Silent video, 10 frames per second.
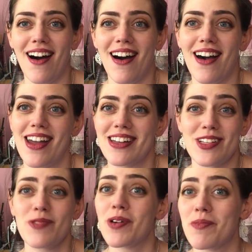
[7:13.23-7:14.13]
I
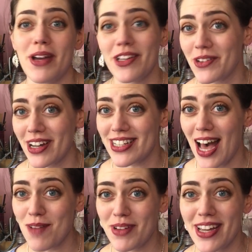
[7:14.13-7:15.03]
just want to make you guys
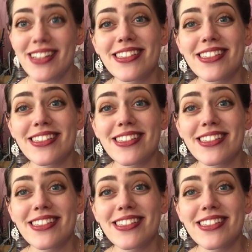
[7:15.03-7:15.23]
happy,